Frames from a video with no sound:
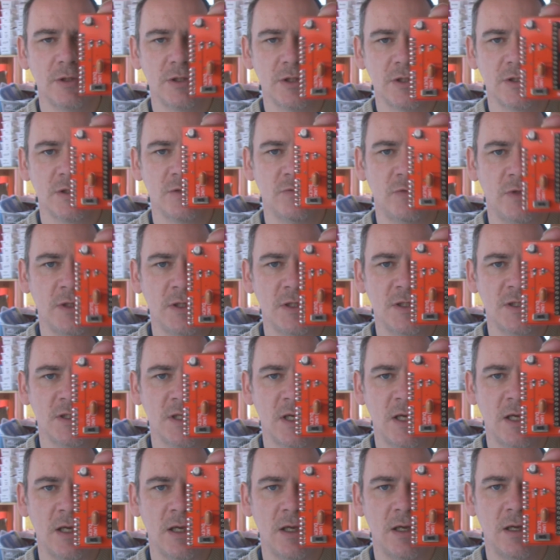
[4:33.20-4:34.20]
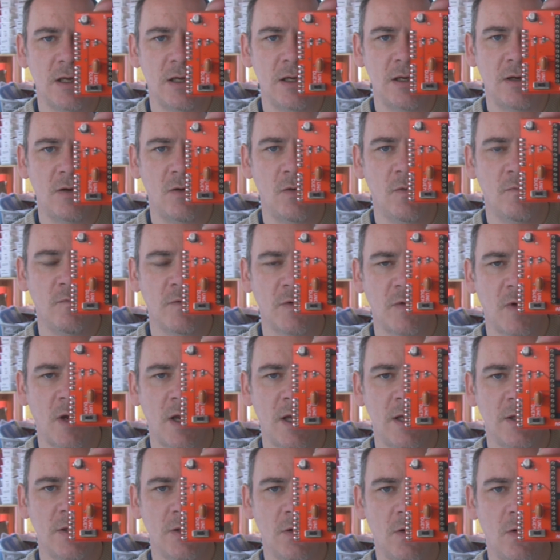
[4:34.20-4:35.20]
which is the reset
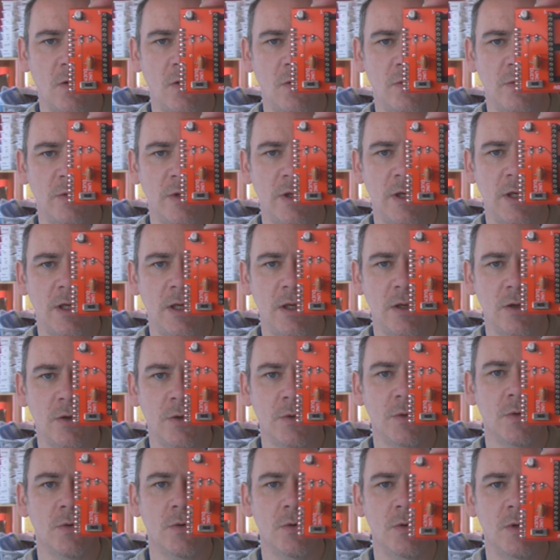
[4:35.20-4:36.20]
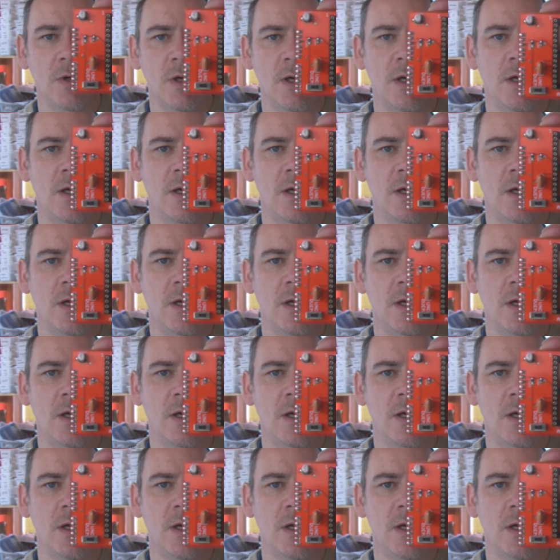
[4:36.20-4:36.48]
override on the Uno.